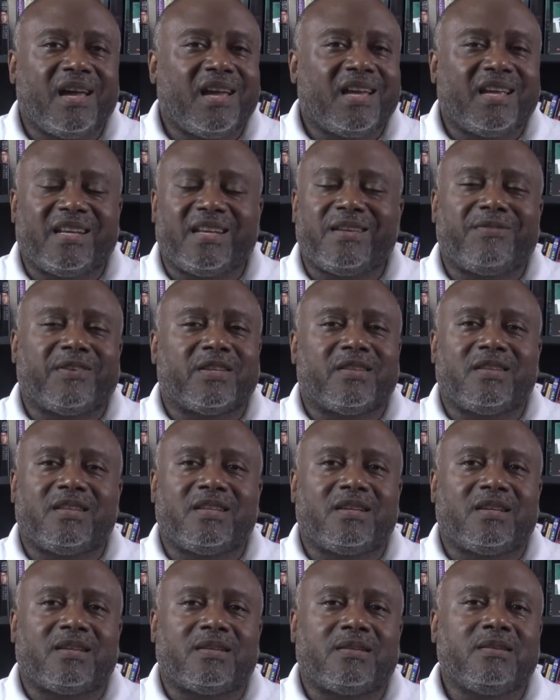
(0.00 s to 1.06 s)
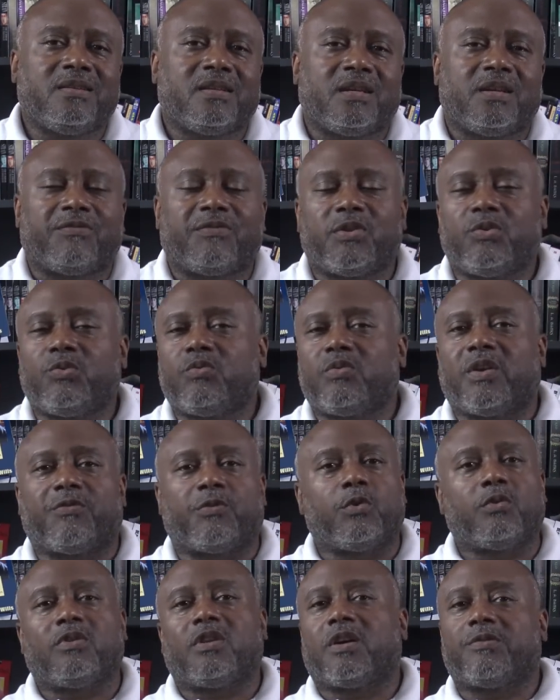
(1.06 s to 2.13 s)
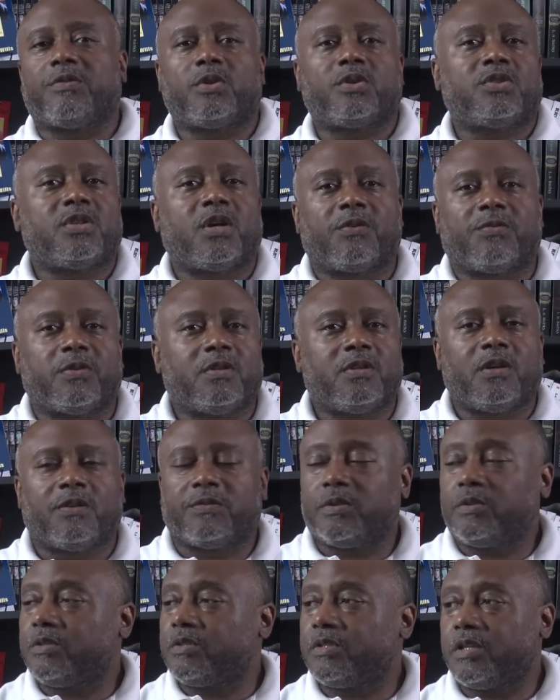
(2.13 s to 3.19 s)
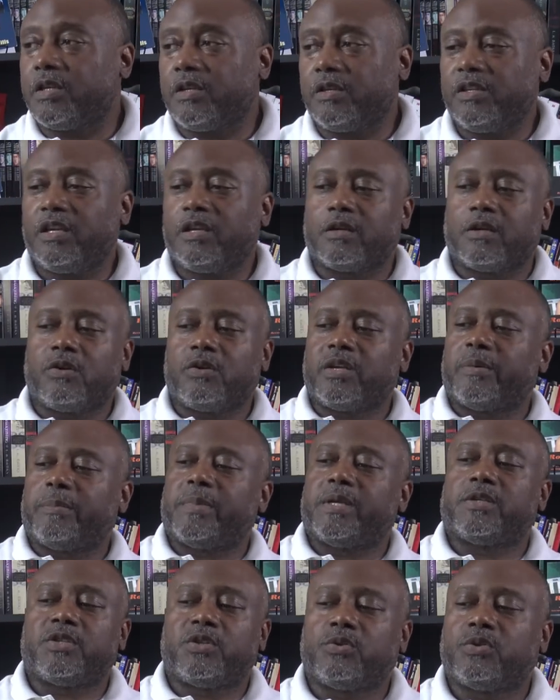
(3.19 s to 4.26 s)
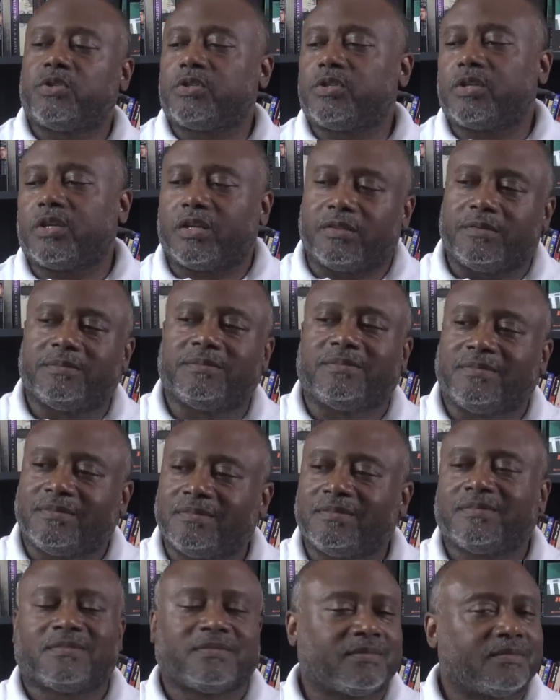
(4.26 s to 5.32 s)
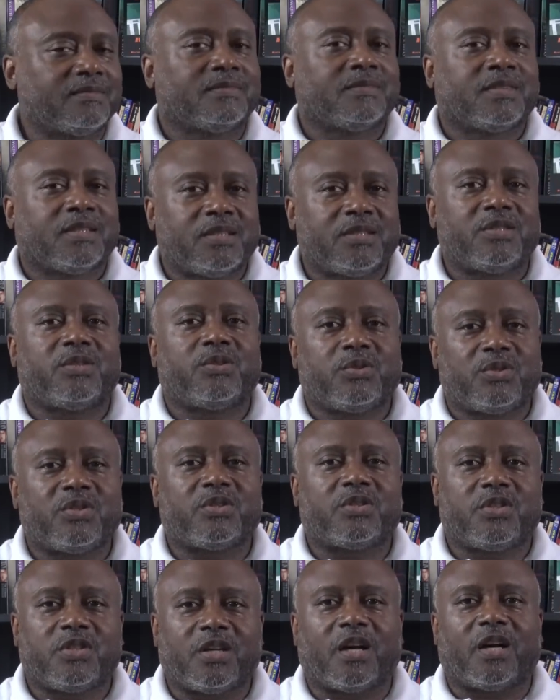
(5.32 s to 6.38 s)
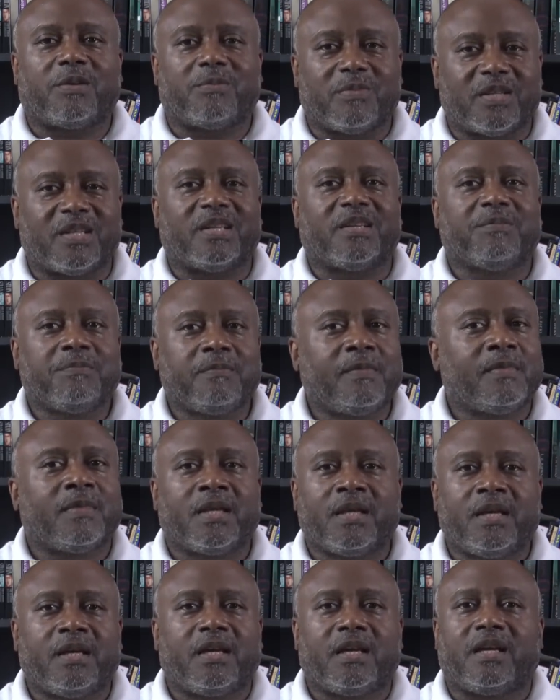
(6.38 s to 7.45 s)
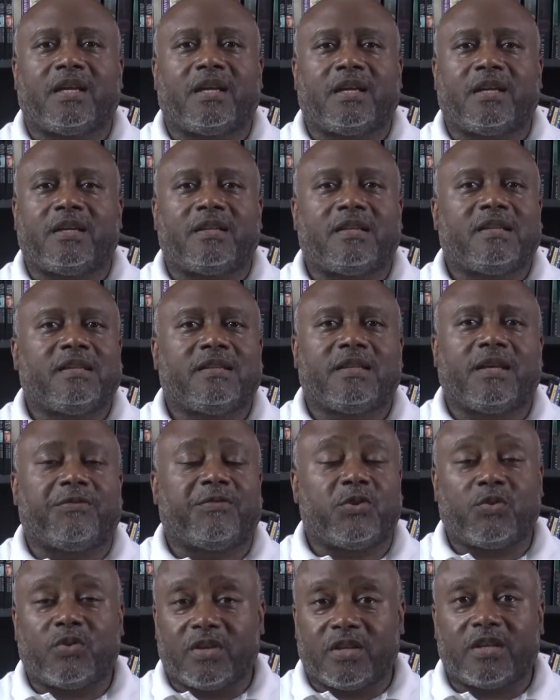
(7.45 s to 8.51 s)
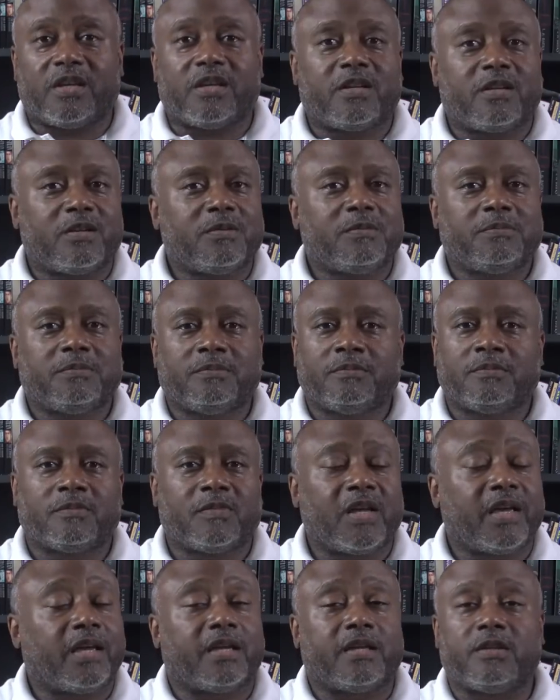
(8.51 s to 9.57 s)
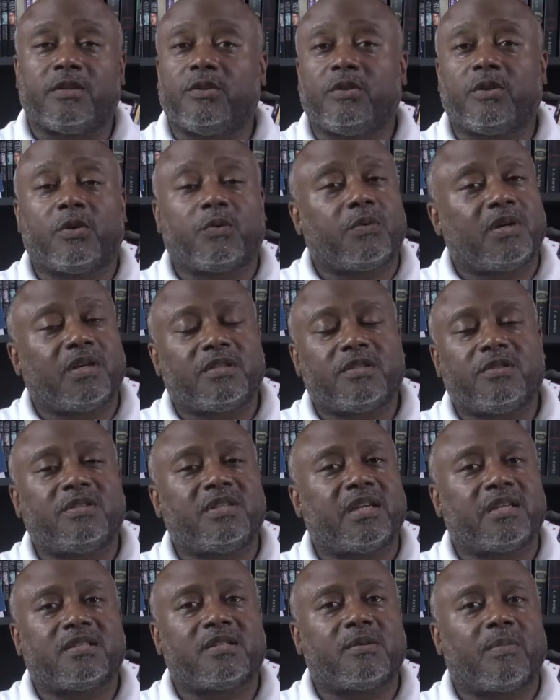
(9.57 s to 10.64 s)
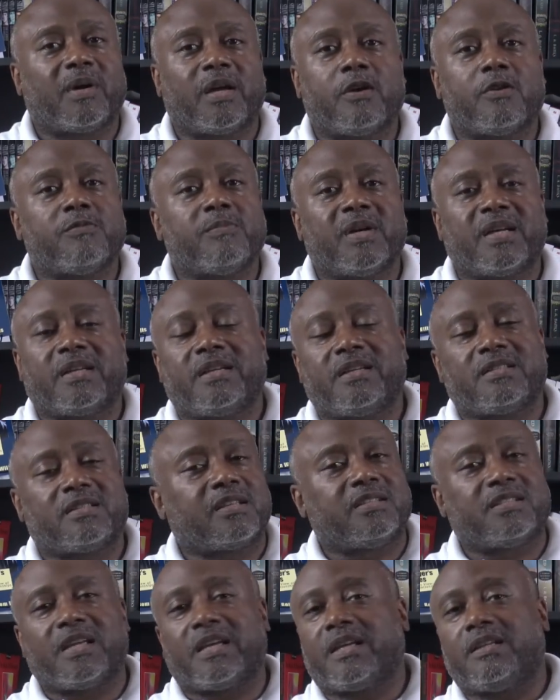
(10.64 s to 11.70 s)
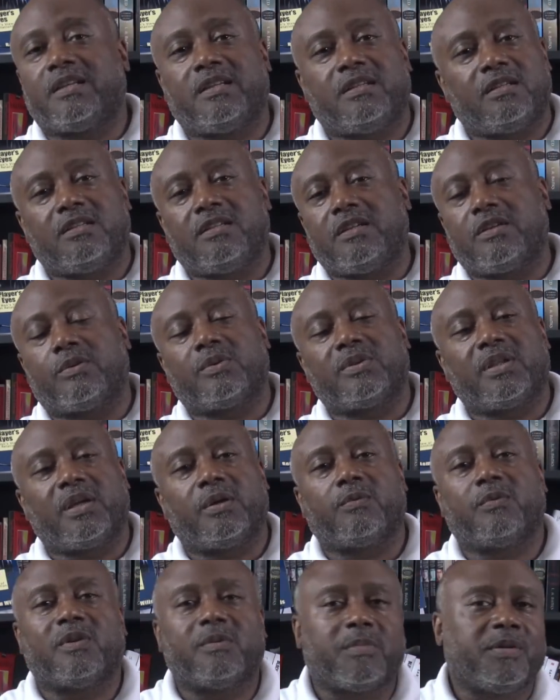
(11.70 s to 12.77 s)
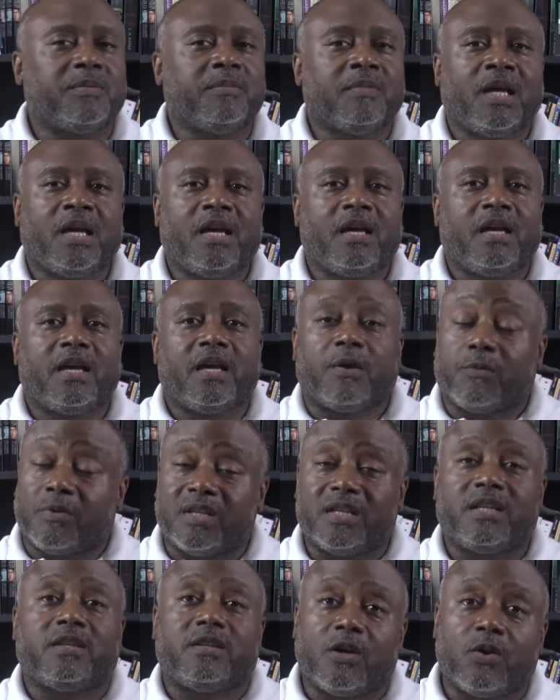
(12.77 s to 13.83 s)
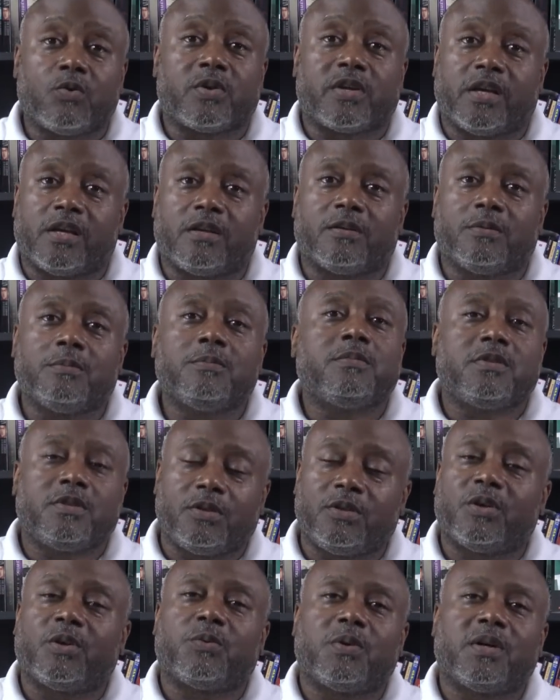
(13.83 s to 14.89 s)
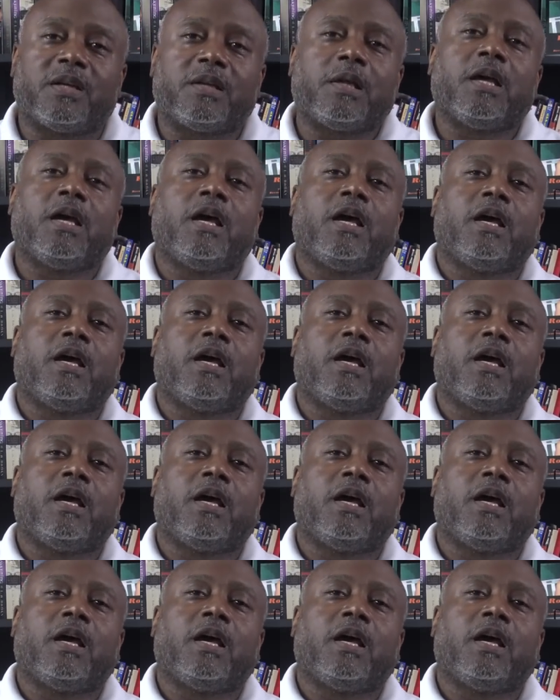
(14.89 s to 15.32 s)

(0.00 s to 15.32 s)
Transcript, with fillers: And even then, if you if you love yourself enough, you can say, hey, yeah, go ahead, man, shoot your shot. Shoot your shot, man. And if you can get her, hey, you know what? You taking somebody off my hands because I ain't need to deal with that woman. And when he don't get her, you know what?